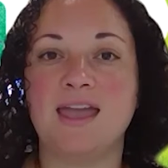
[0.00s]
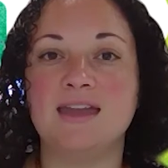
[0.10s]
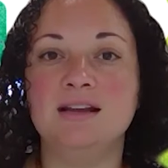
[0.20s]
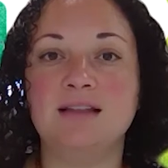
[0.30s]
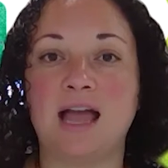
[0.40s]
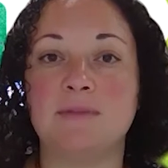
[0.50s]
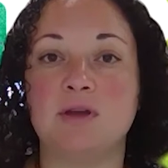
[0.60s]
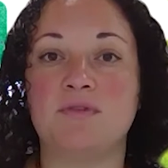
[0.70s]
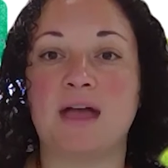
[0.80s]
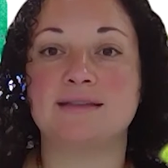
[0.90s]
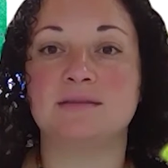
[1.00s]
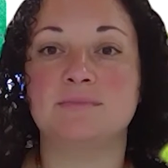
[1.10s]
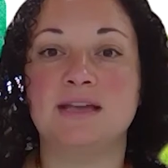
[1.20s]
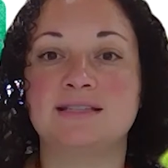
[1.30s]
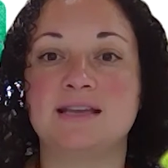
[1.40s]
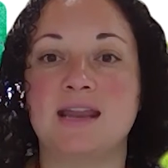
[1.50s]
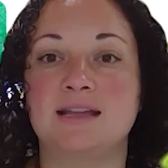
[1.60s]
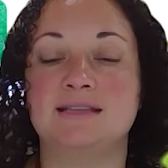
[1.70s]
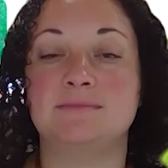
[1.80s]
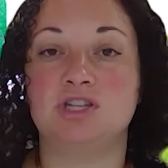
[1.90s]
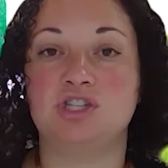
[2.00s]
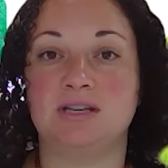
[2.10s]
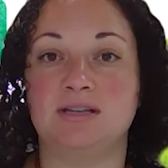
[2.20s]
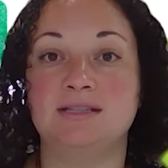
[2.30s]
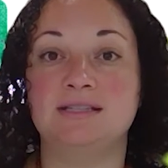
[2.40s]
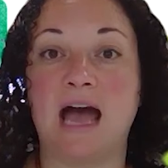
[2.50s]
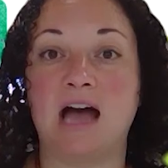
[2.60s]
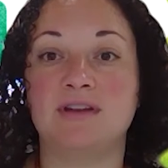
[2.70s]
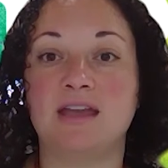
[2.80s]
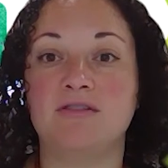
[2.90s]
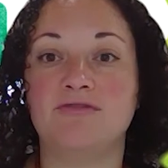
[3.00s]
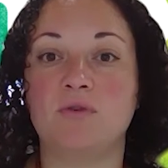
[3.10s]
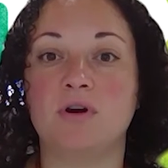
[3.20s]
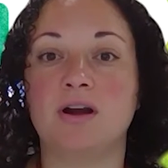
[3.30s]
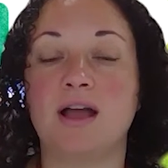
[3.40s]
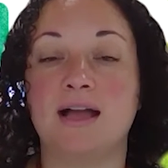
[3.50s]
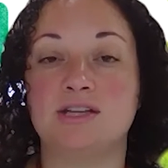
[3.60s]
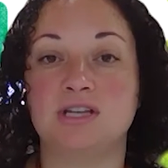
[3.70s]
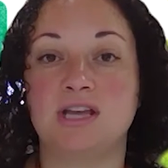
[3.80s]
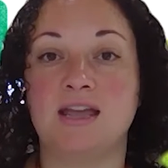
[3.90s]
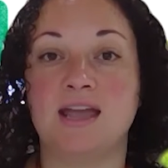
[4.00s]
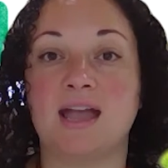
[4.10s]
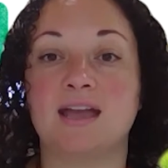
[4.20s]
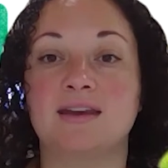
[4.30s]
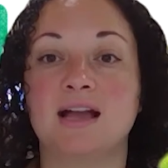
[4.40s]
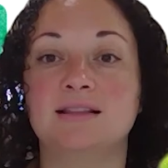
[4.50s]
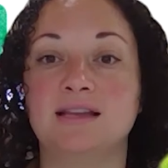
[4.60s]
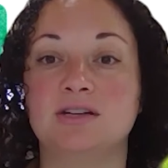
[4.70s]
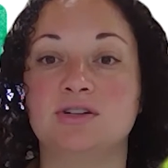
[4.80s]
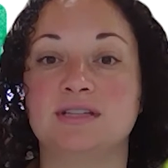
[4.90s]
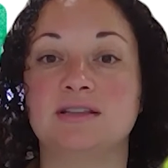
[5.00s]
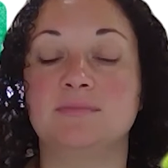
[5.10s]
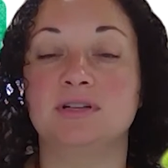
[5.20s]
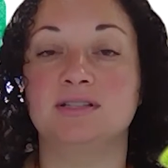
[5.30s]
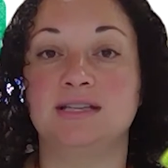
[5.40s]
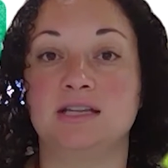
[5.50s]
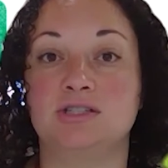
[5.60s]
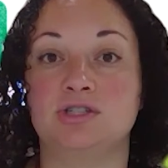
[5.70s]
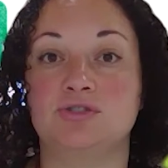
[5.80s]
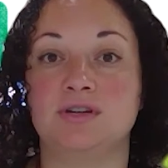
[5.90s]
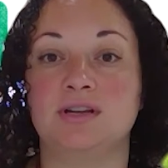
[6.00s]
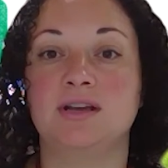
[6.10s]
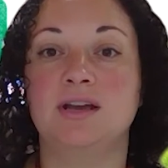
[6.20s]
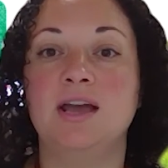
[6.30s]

In alignment with SMPS Connecticut's mission to advocate for, educate, and connect leaders in the building industry,